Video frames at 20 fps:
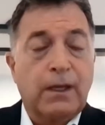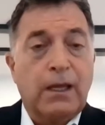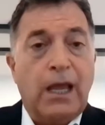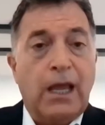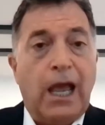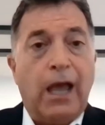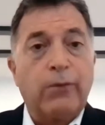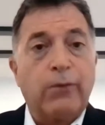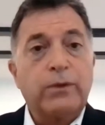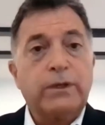
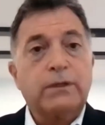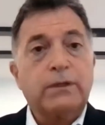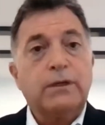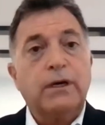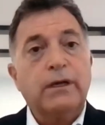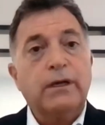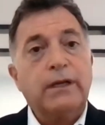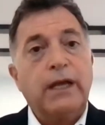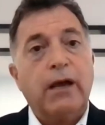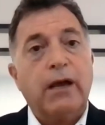and we
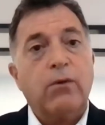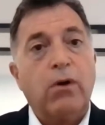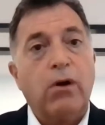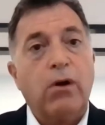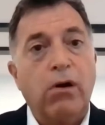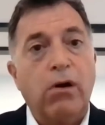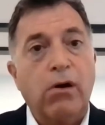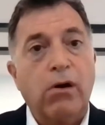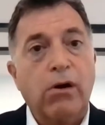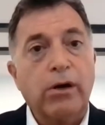let our
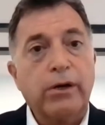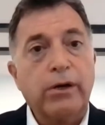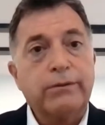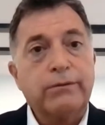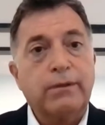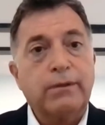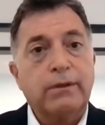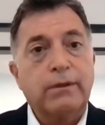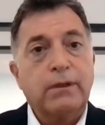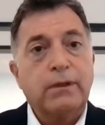heart,
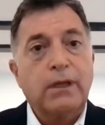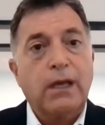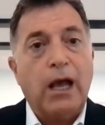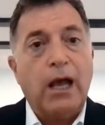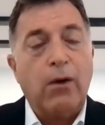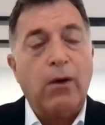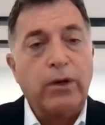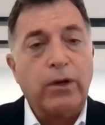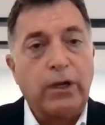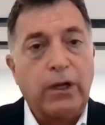
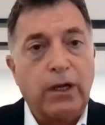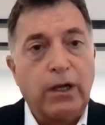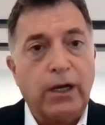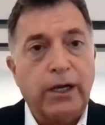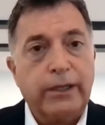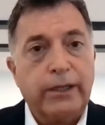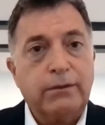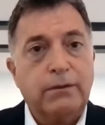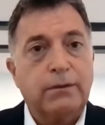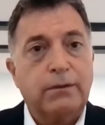our
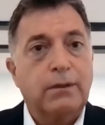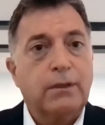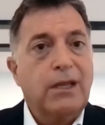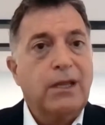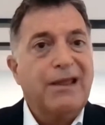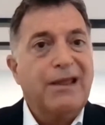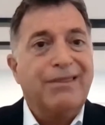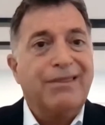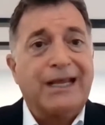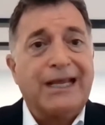gut,
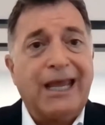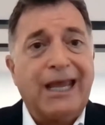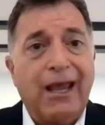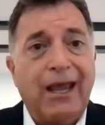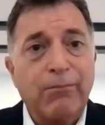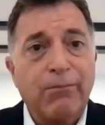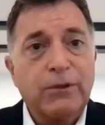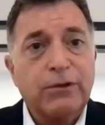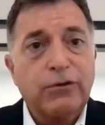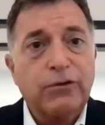the
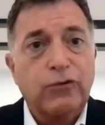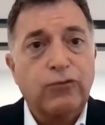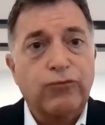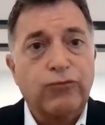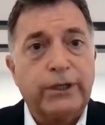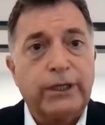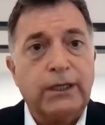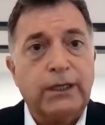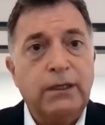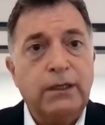
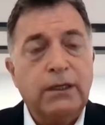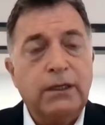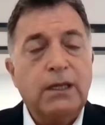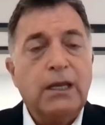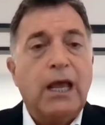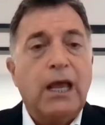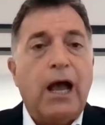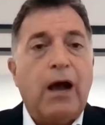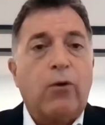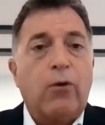chemistry,
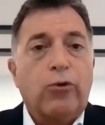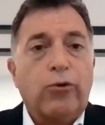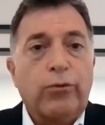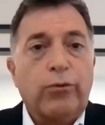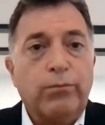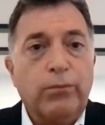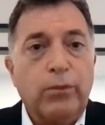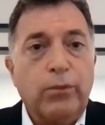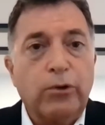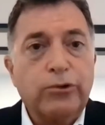our
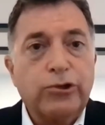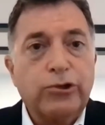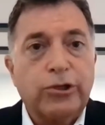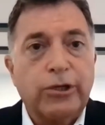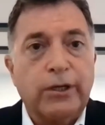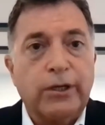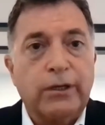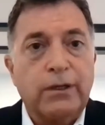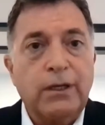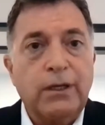
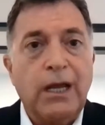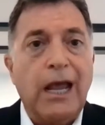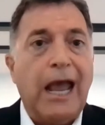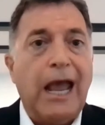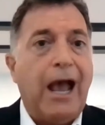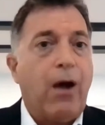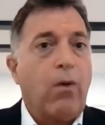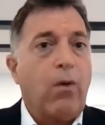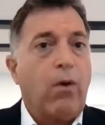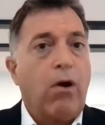emotion,
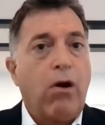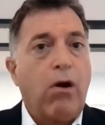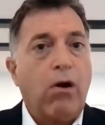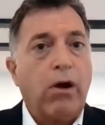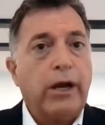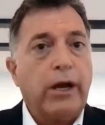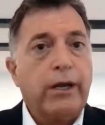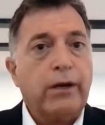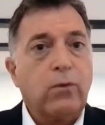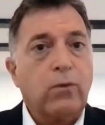our
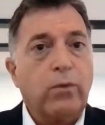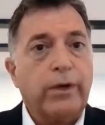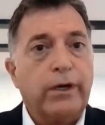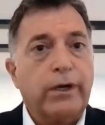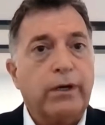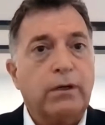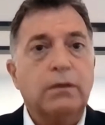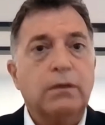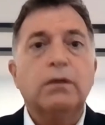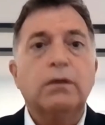higher
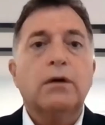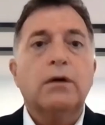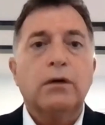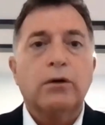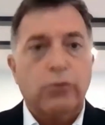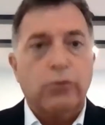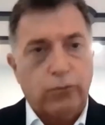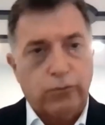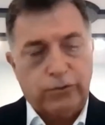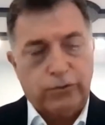will,
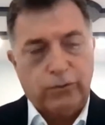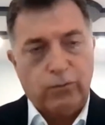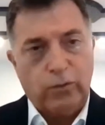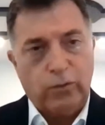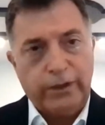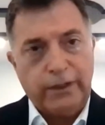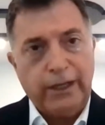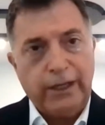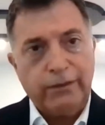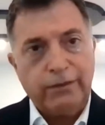we
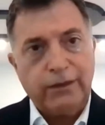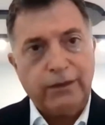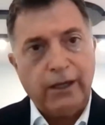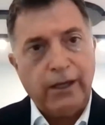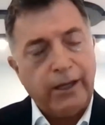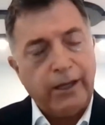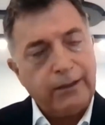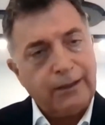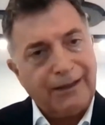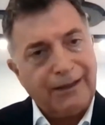let
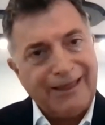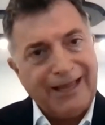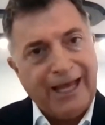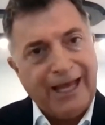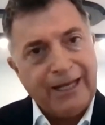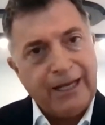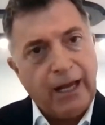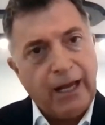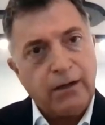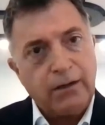
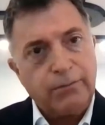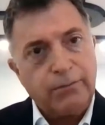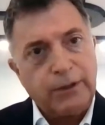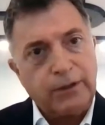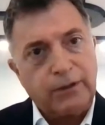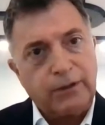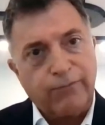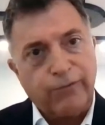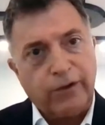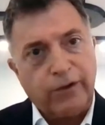that element
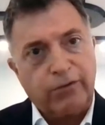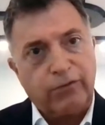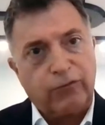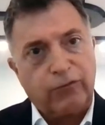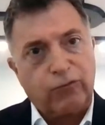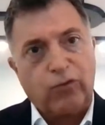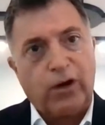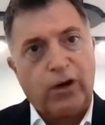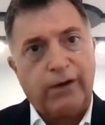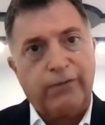of us
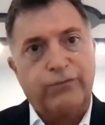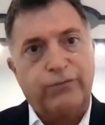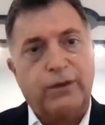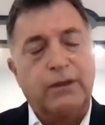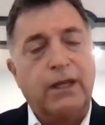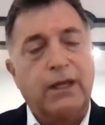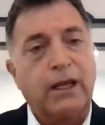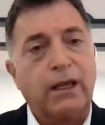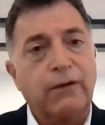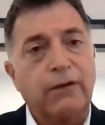drive the
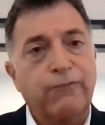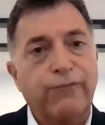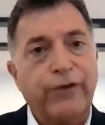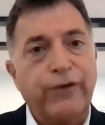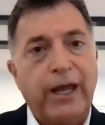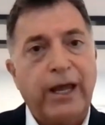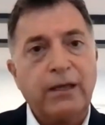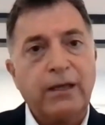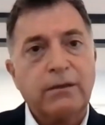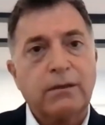day. In
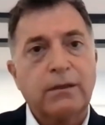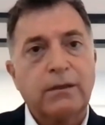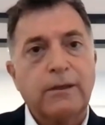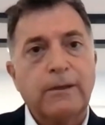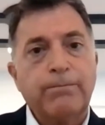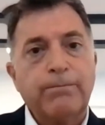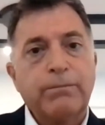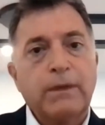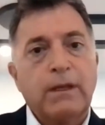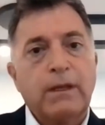fact,
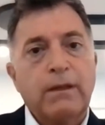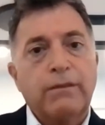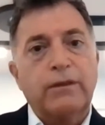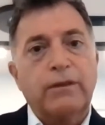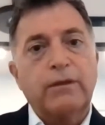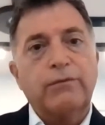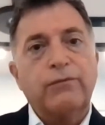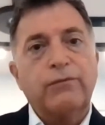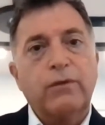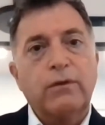
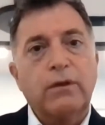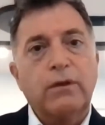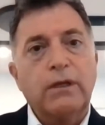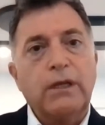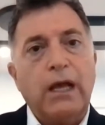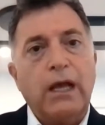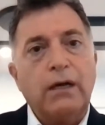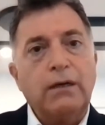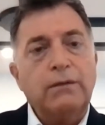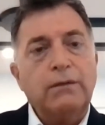this
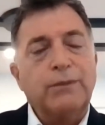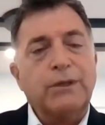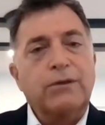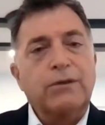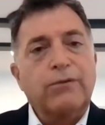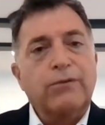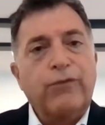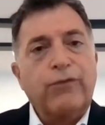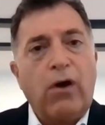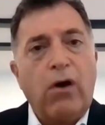element
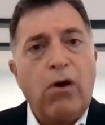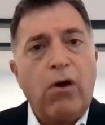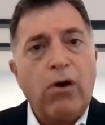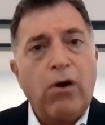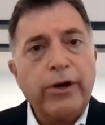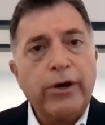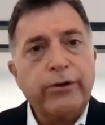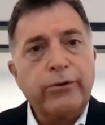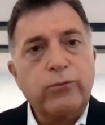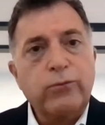of a
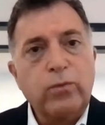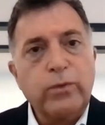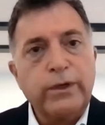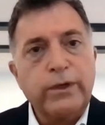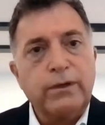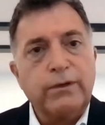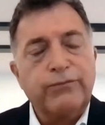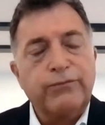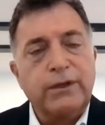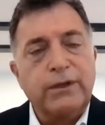higher will,
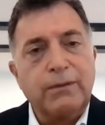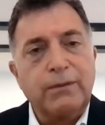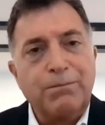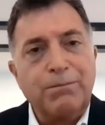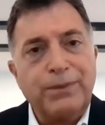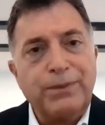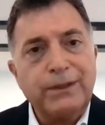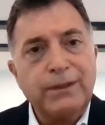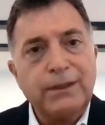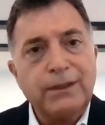of the
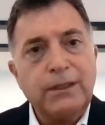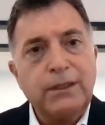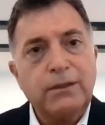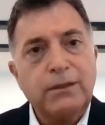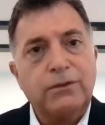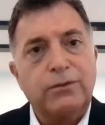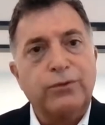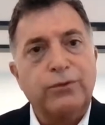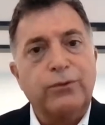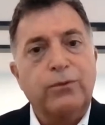ability
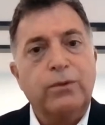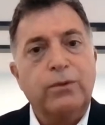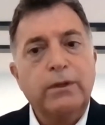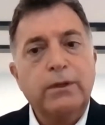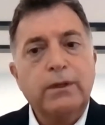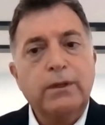to